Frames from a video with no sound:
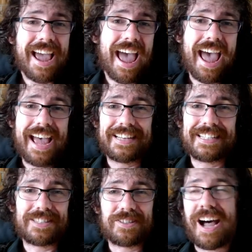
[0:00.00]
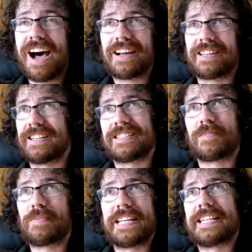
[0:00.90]
and it's dark, and it's
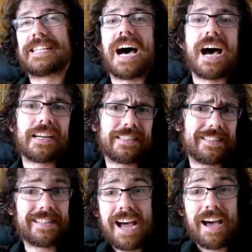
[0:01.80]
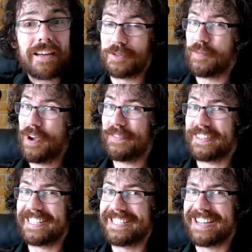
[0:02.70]
completely dark. It's dark, it's
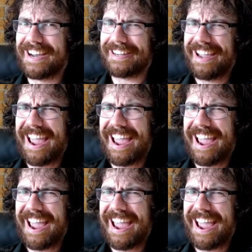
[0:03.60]
perfectly dark.